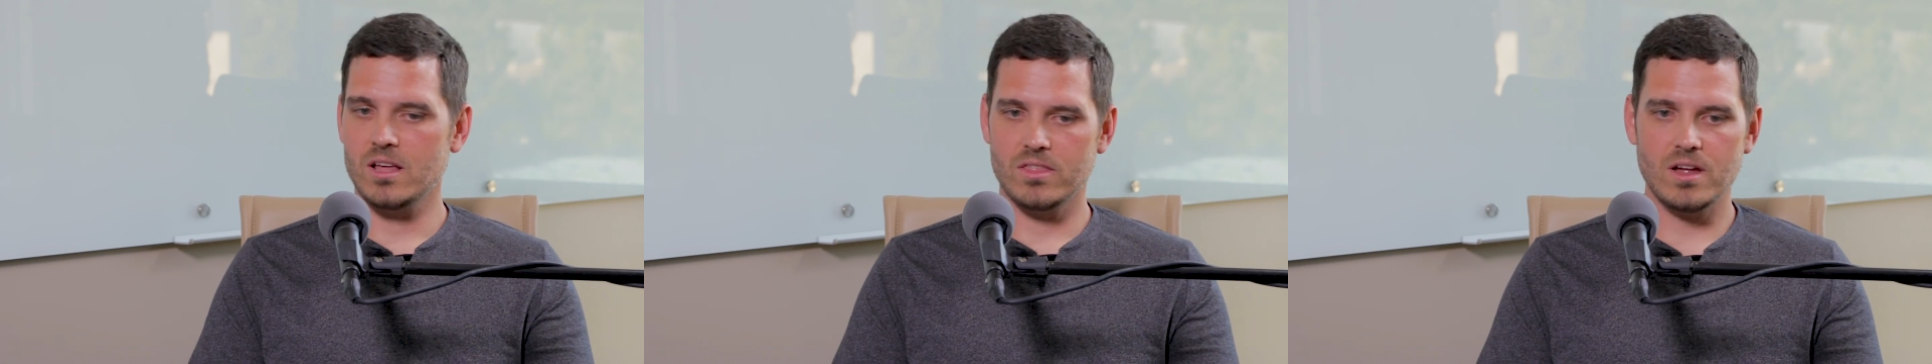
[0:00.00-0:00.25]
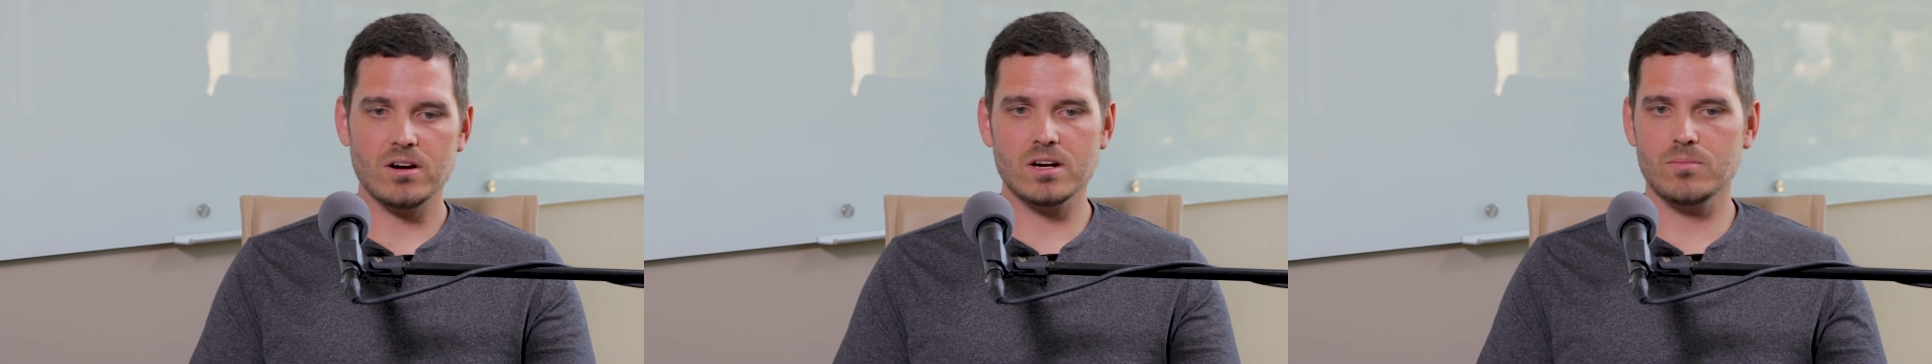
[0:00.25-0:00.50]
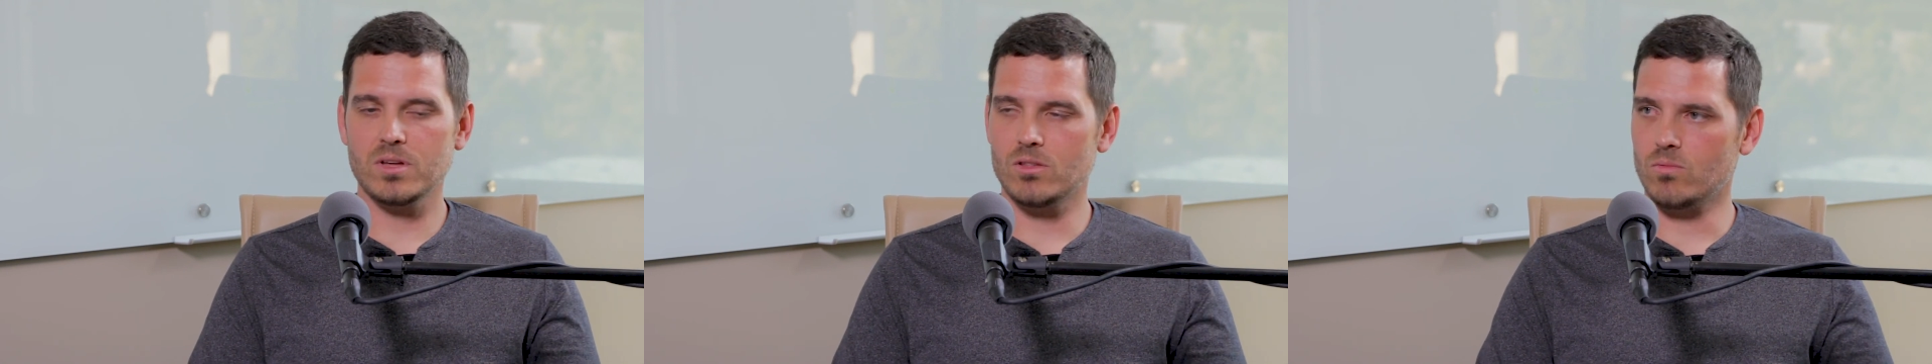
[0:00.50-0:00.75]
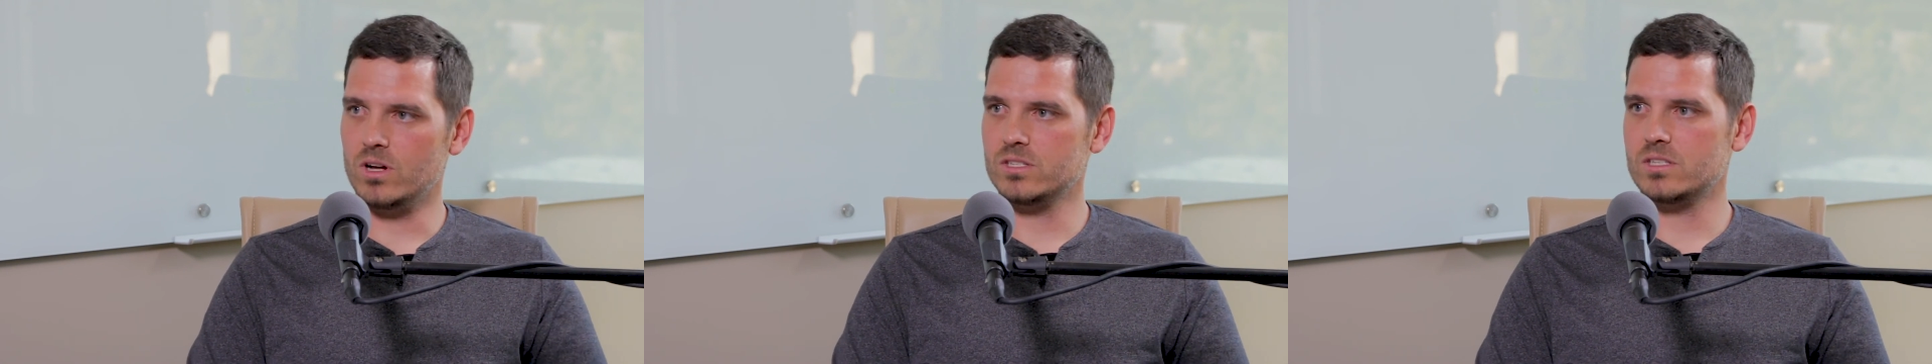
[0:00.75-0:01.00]
they're gonna be
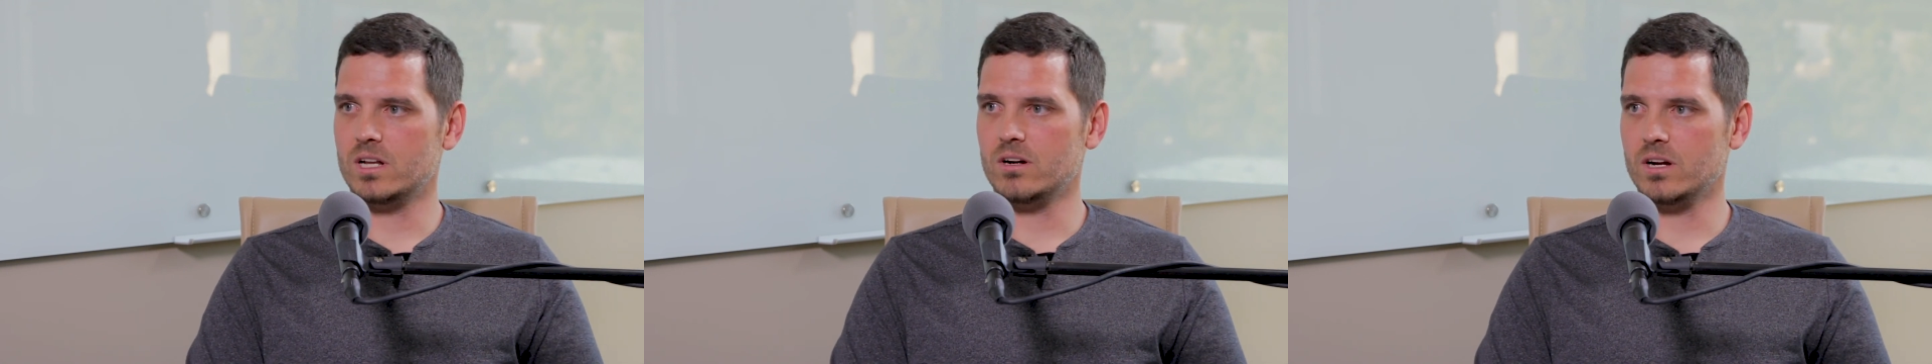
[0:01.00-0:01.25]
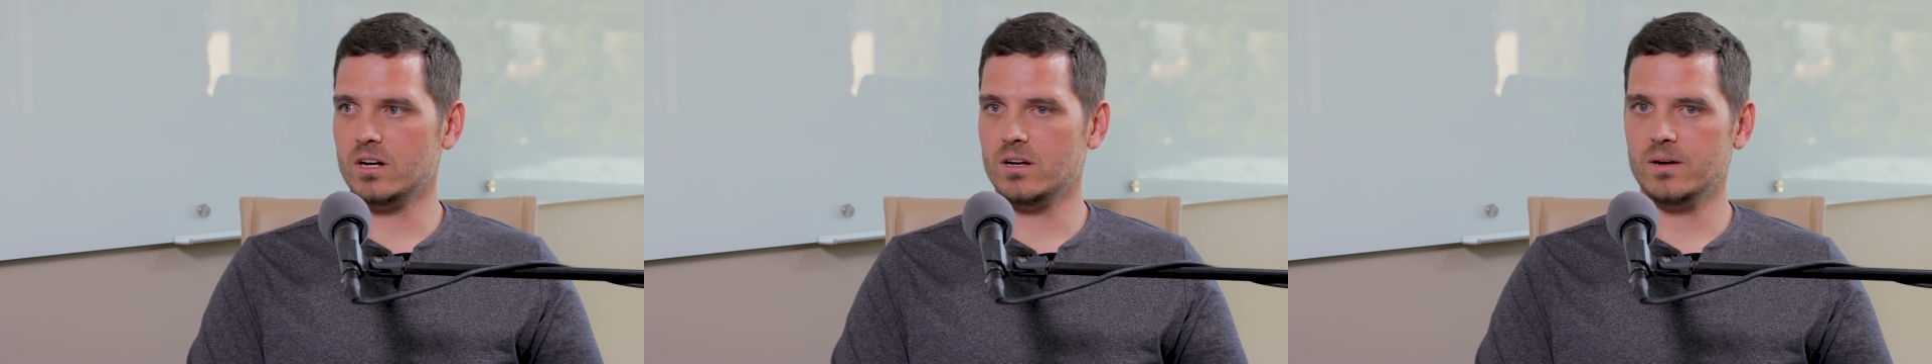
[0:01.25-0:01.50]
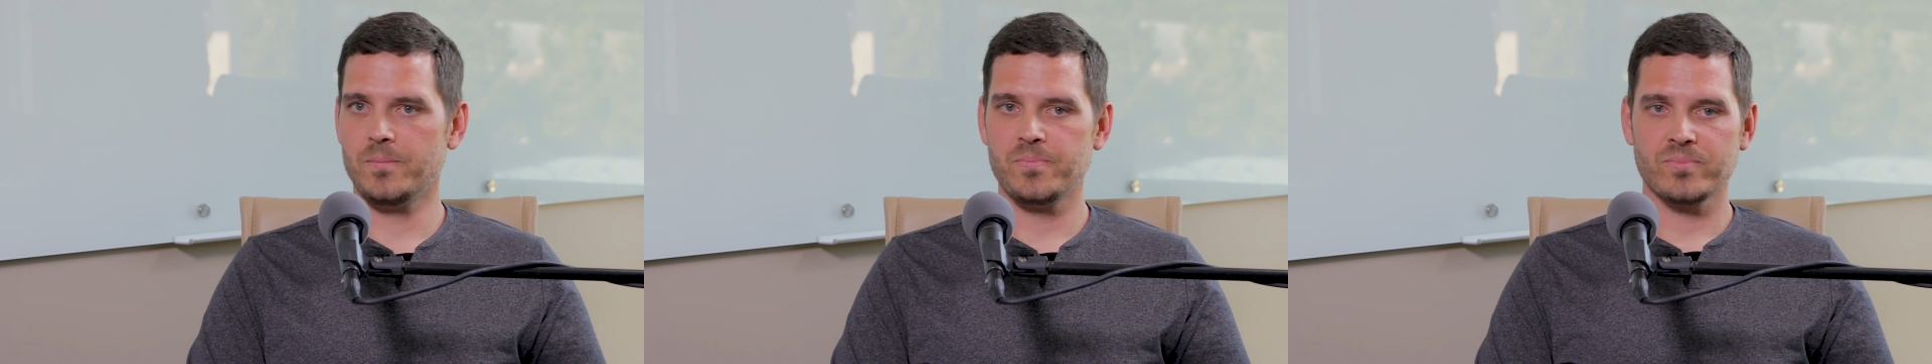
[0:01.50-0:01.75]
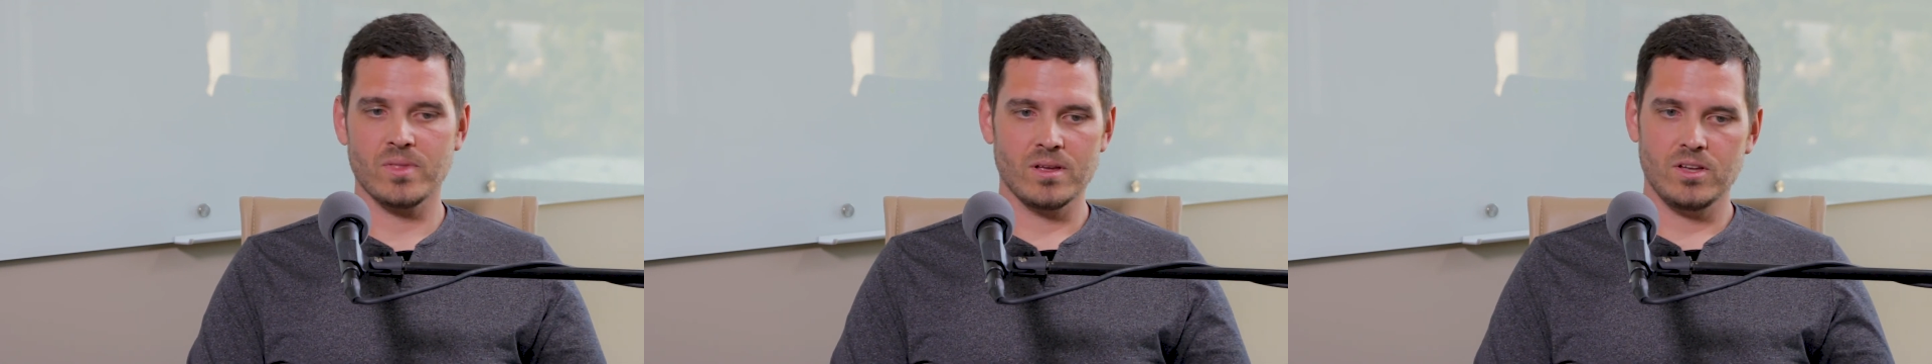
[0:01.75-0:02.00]
the ones that are gonna,
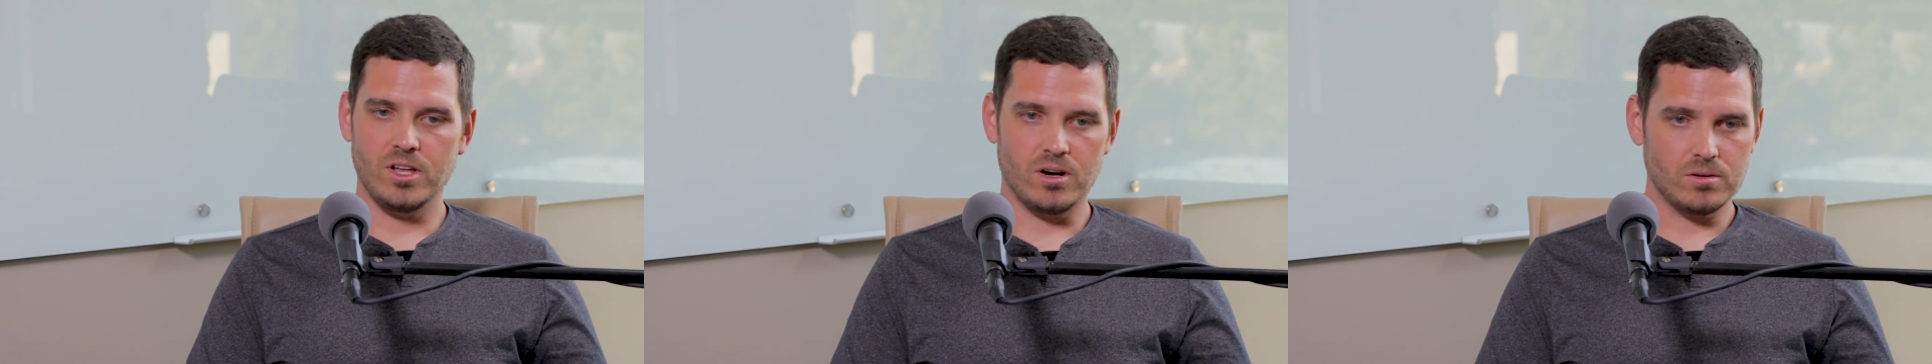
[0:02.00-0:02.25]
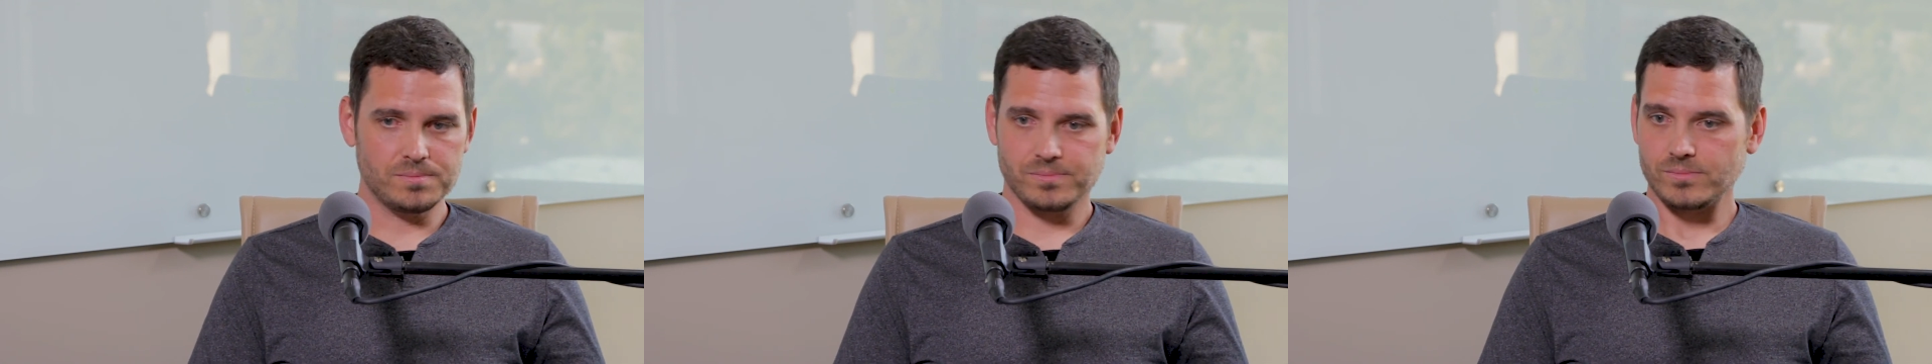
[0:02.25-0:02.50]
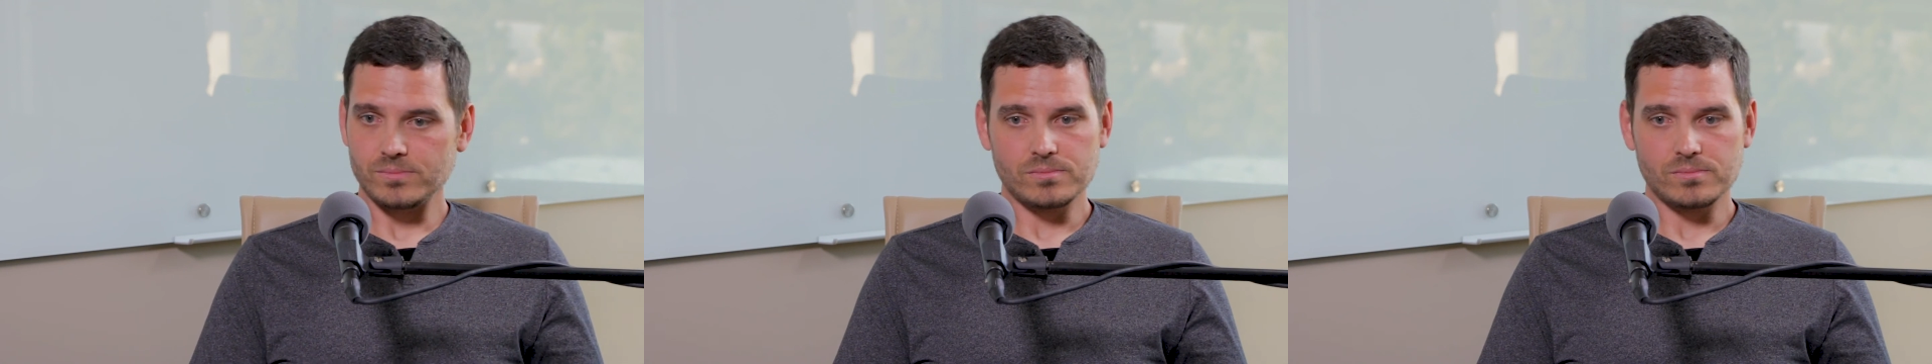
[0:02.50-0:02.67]
you know,